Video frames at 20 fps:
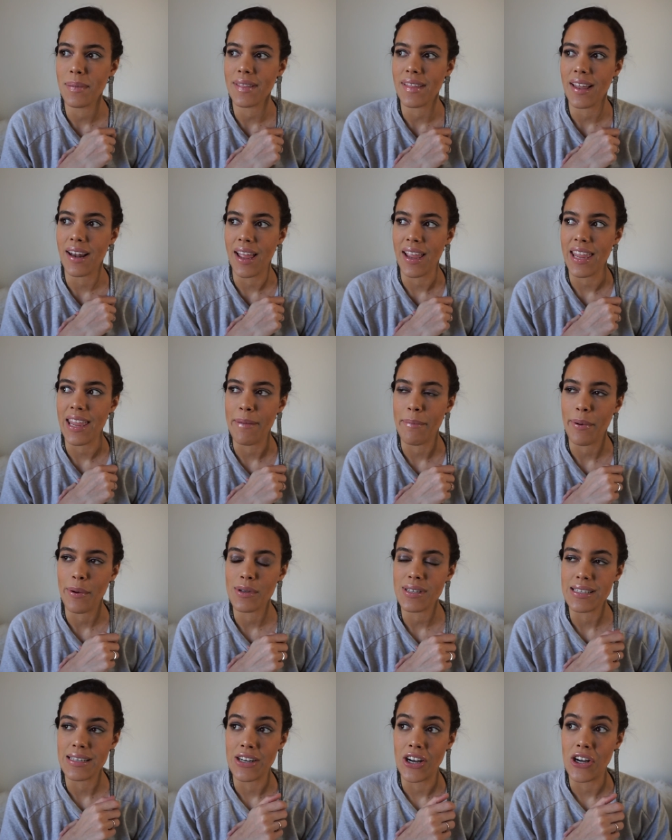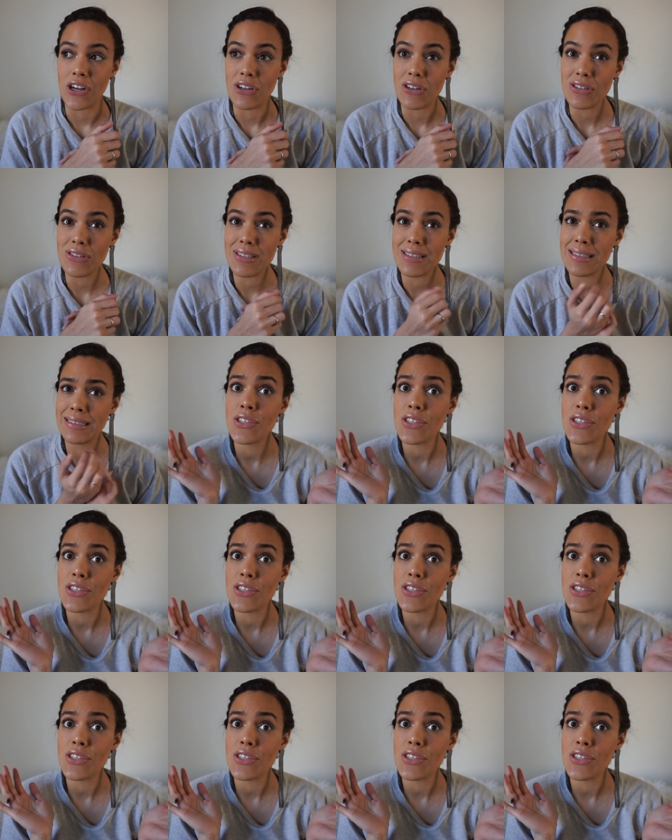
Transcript: but then I keep posting hauls.